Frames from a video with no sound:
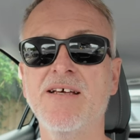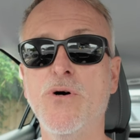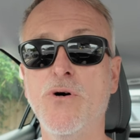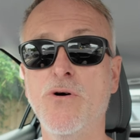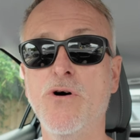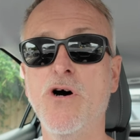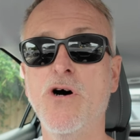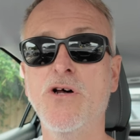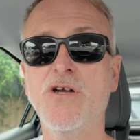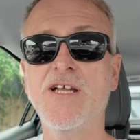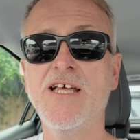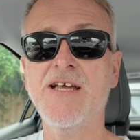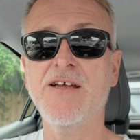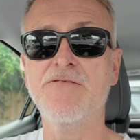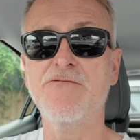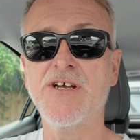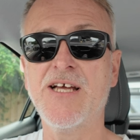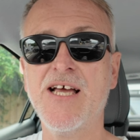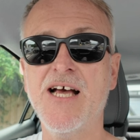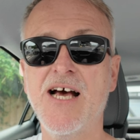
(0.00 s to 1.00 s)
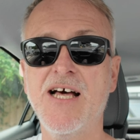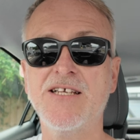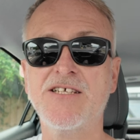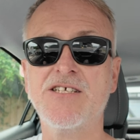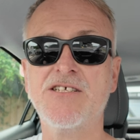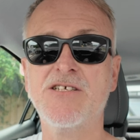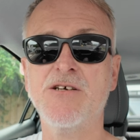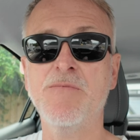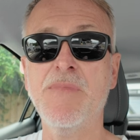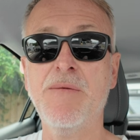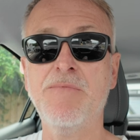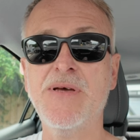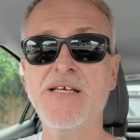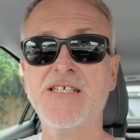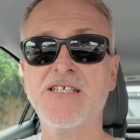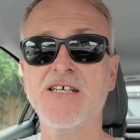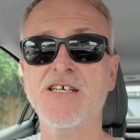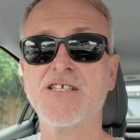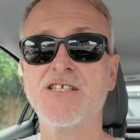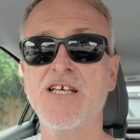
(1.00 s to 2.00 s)
but only in regards to my
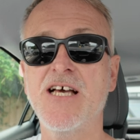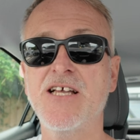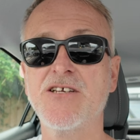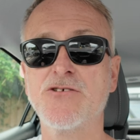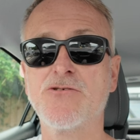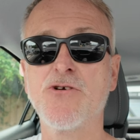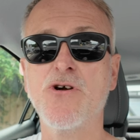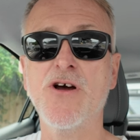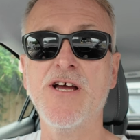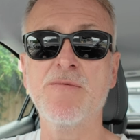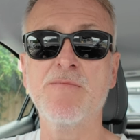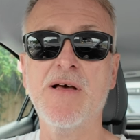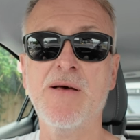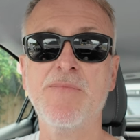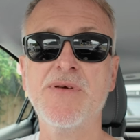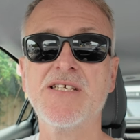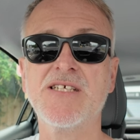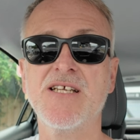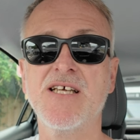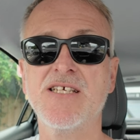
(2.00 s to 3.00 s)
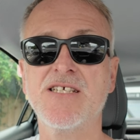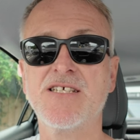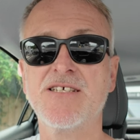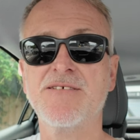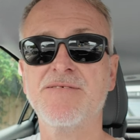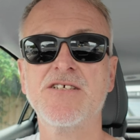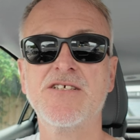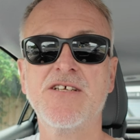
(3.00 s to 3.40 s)
business and growing my business.